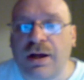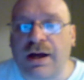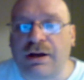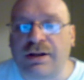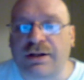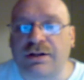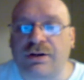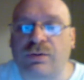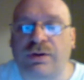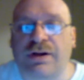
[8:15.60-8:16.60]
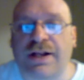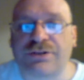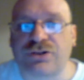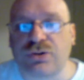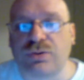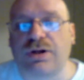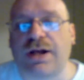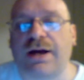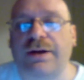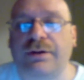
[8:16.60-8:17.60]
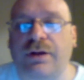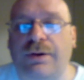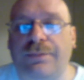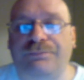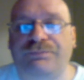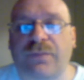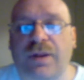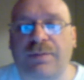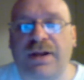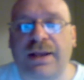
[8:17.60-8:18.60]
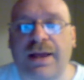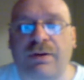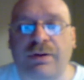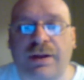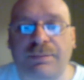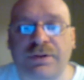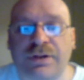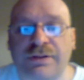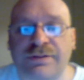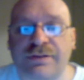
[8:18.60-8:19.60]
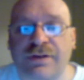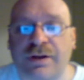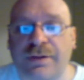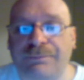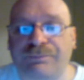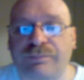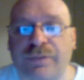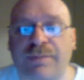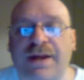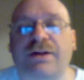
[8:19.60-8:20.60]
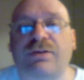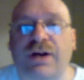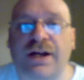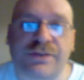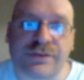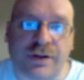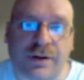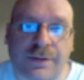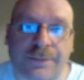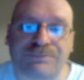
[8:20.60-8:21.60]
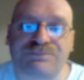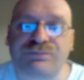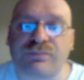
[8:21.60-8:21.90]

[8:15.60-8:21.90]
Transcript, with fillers: I would like to know whether that's true or not. Um, but anyhow, I'm, this is a uh, BudMan Christ, um,